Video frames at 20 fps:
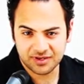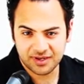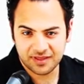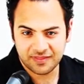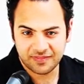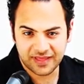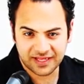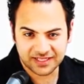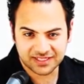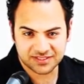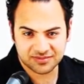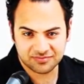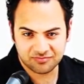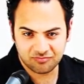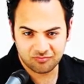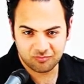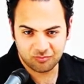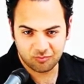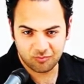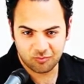That's
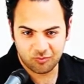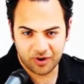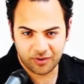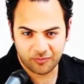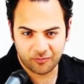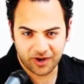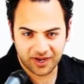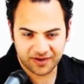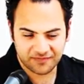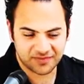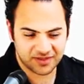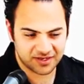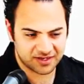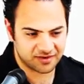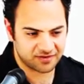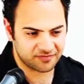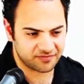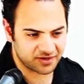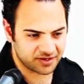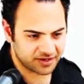one way of
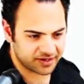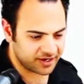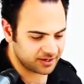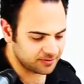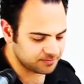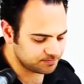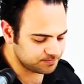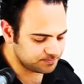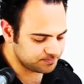thinking of it, okay?